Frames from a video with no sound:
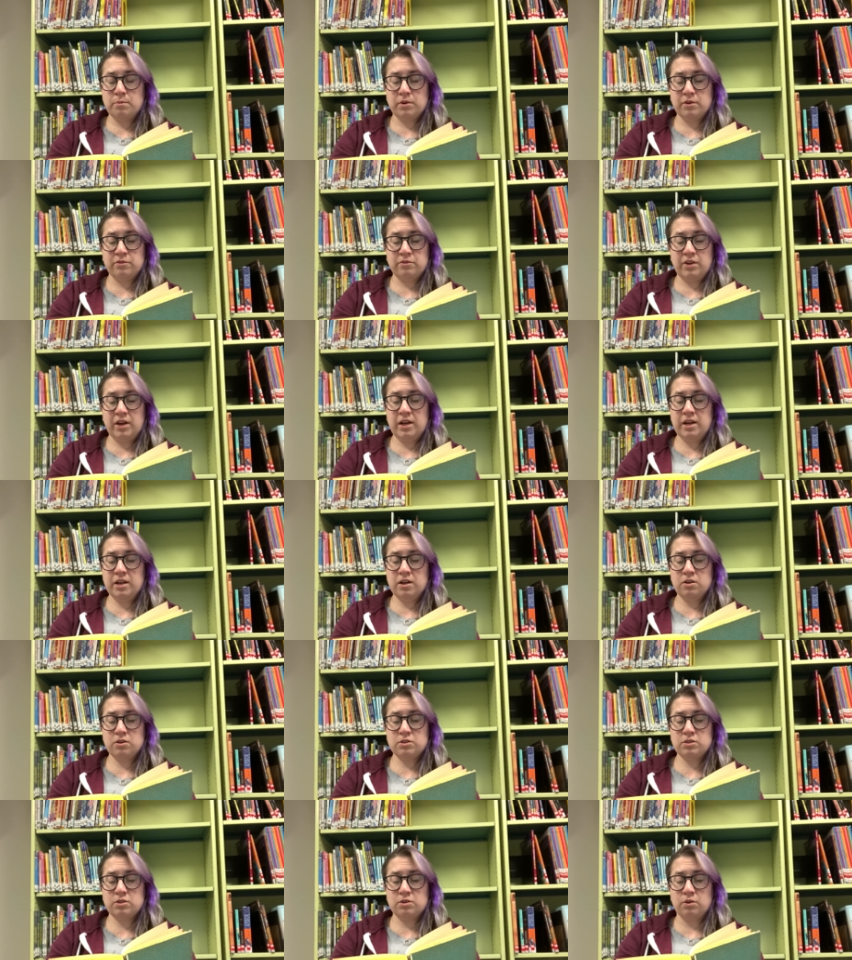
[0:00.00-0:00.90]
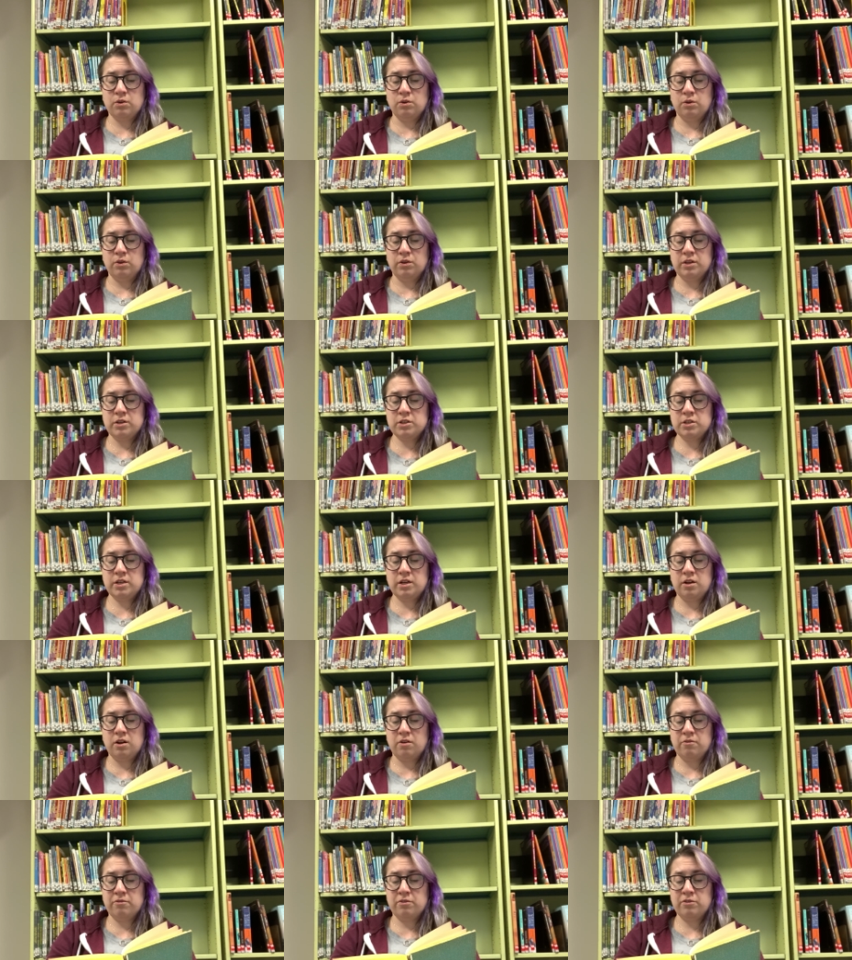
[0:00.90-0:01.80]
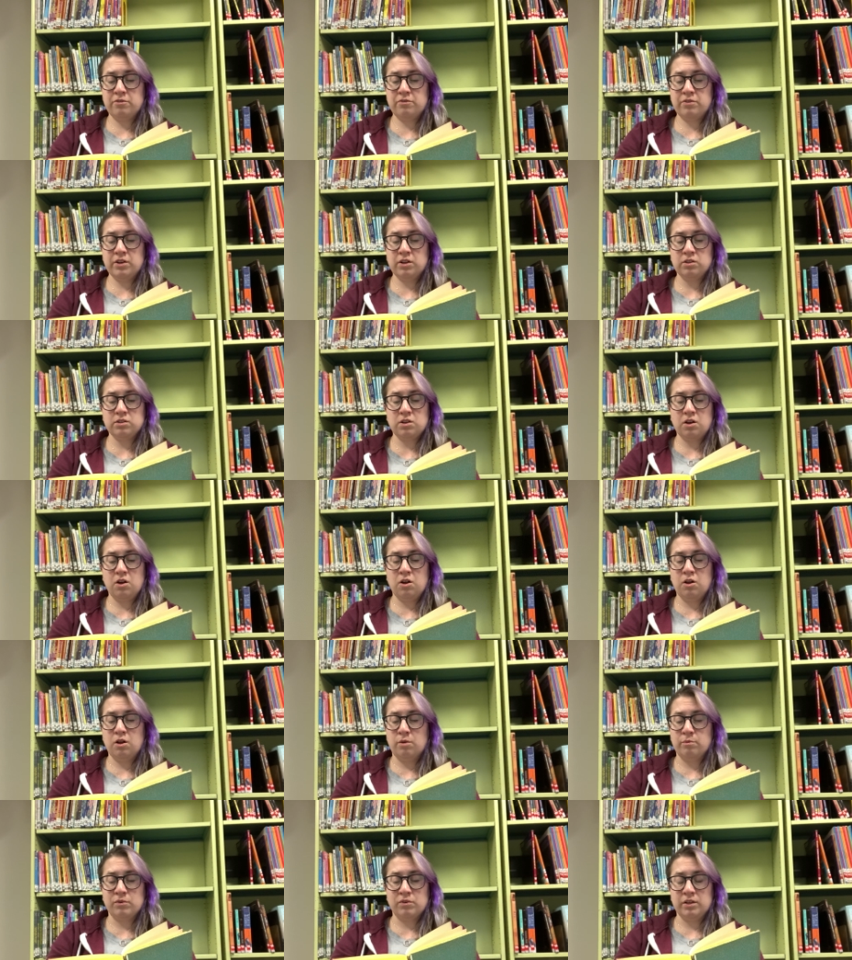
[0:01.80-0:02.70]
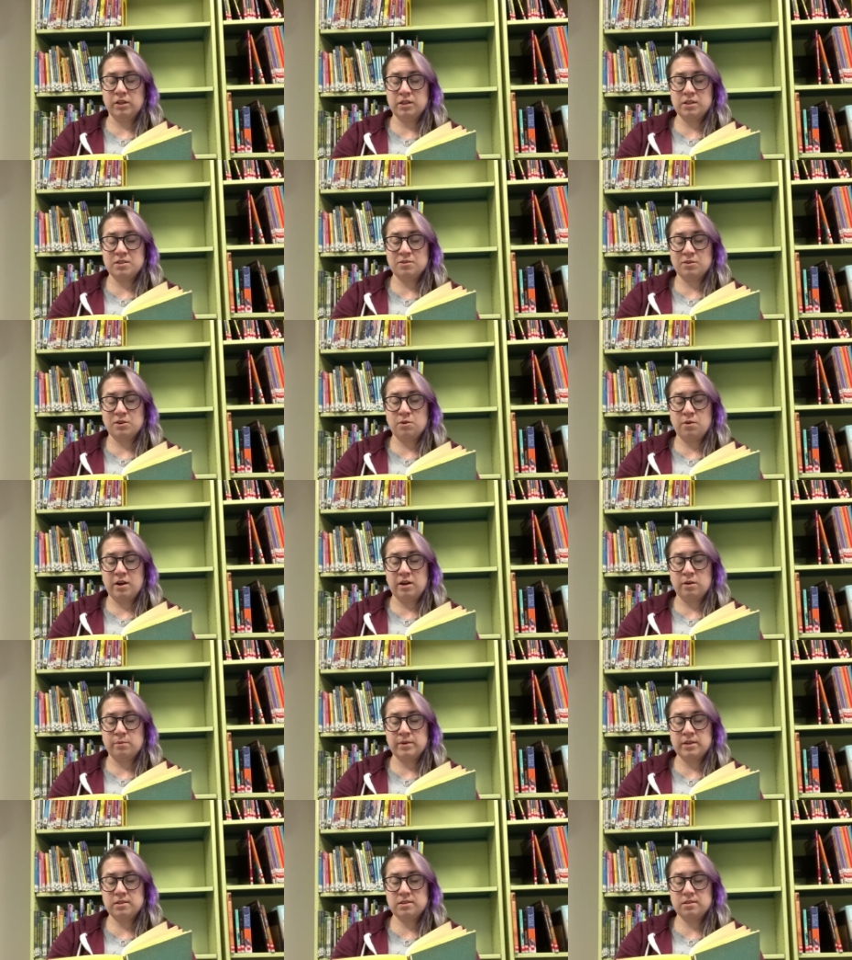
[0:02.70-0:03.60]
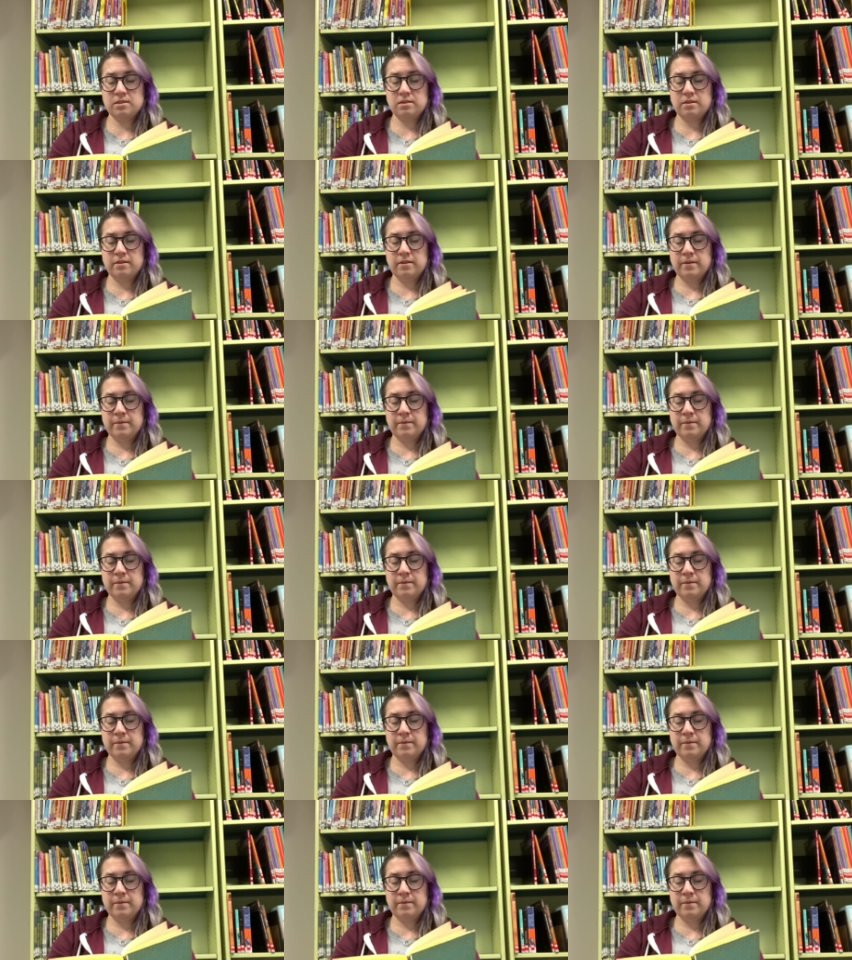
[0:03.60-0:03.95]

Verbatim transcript: pervading her soul that she had fulfilled all Marilla's requirements.